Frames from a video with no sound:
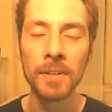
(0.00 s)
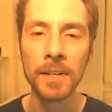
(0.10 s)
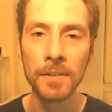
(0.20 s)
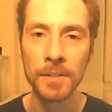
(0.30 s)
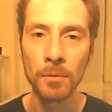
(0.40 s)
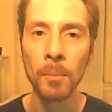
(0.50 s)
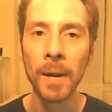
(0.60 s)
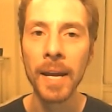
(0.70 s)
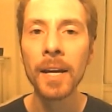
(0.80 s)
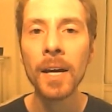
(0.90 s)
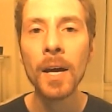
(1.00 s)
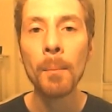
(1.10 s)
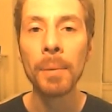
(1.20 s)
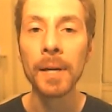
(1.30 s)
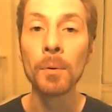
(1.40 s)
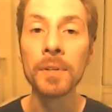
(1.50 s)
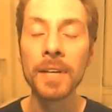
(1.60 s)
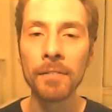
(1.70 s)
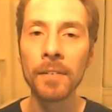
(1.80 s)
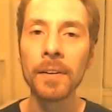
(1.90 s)
a difference it will make, but it will
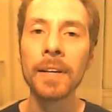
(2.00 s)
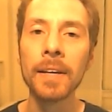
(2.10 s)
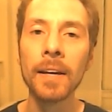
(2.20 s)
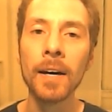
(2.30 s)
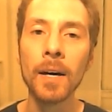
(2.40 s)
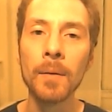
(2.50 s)
definitely